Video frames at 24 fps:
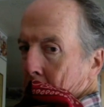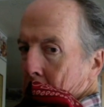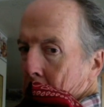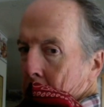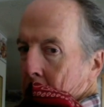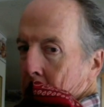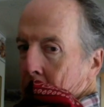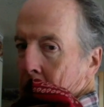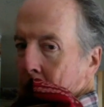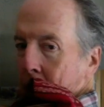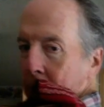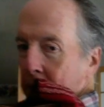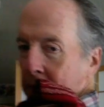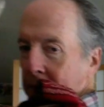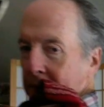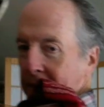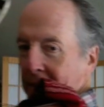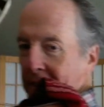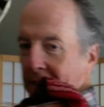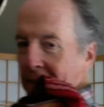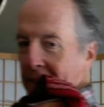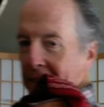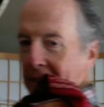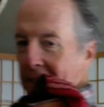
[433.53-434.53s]
Oh, I
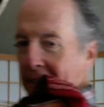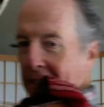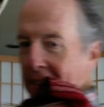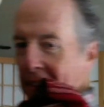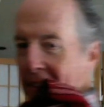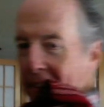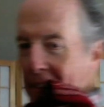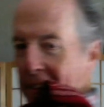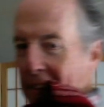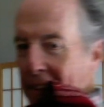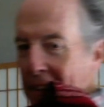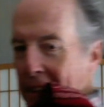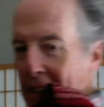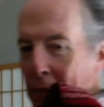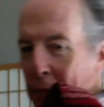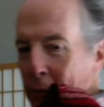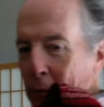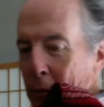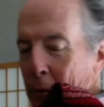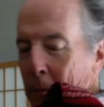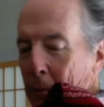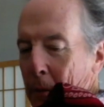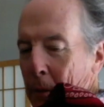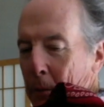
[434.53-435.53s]
did it again. I never
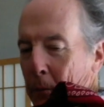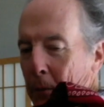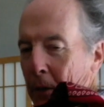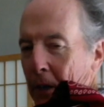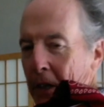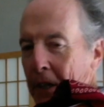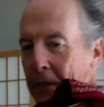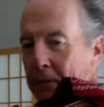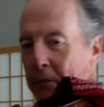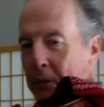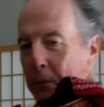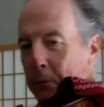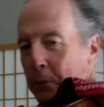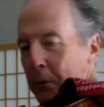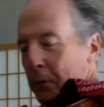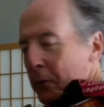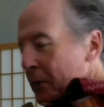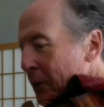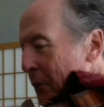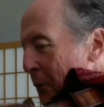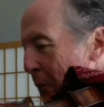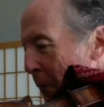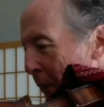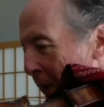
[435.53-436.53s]
remember I have to move
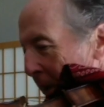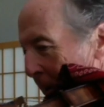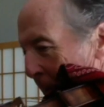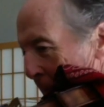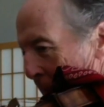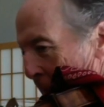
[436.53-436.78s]
this way.